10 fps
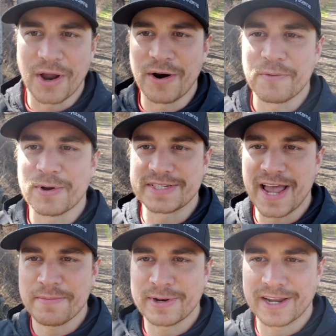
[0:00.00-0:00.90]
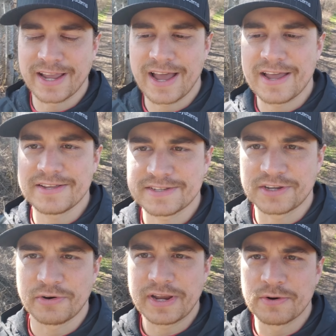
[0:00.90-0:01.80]
Alright, what's happening, guys?
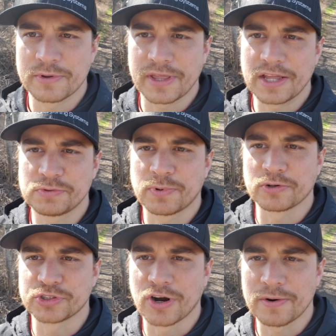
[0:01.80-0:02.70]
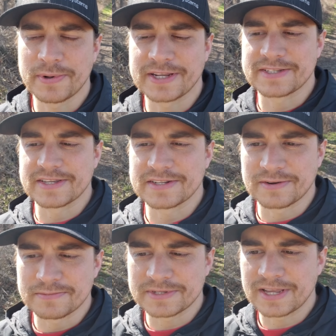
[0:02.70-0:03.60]
Cody here with Edge Pro Sharpening
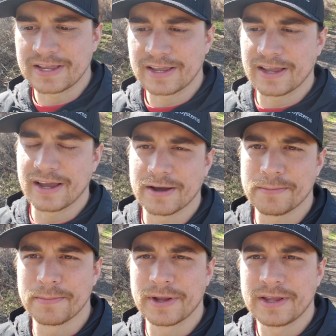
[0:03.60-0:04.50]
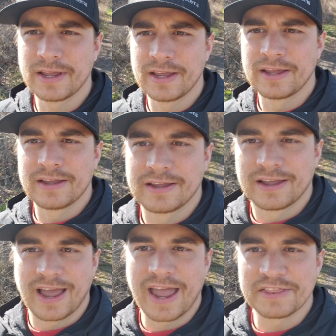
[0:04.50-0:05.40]
Systems.
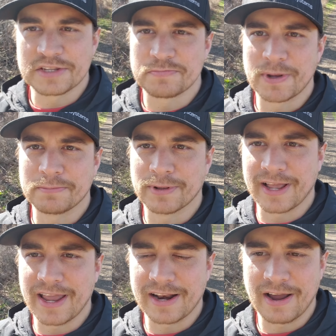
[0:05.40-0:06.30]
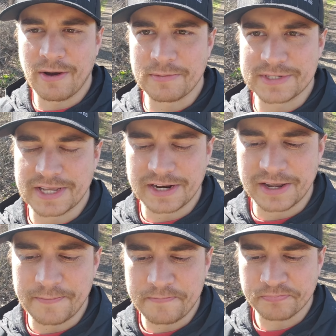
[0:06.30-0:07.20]
I had this big plan how I was
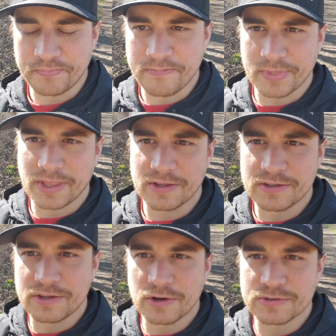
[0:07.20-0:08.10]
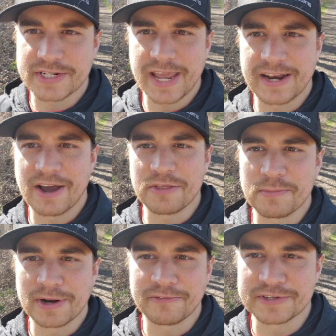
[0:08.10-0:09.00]
gonna go stand out in the
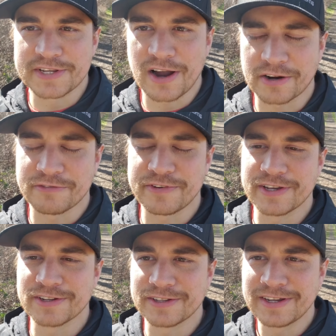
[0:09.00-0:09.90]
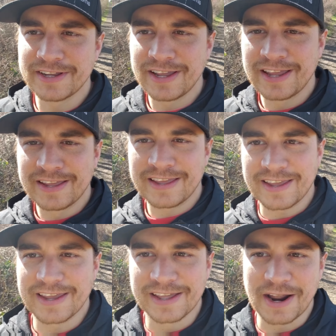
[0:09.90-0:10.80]
middle of a soccer field
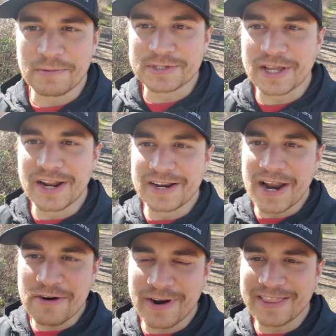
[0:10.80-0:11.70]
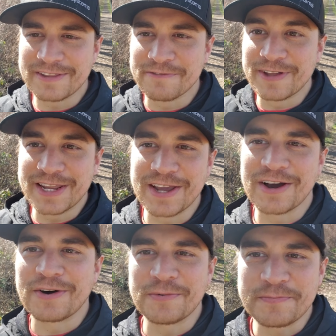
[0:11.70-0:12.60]
and I was gonna narrate the
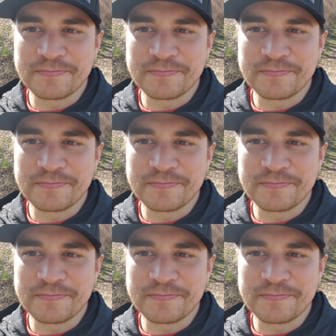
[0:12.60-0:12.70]
video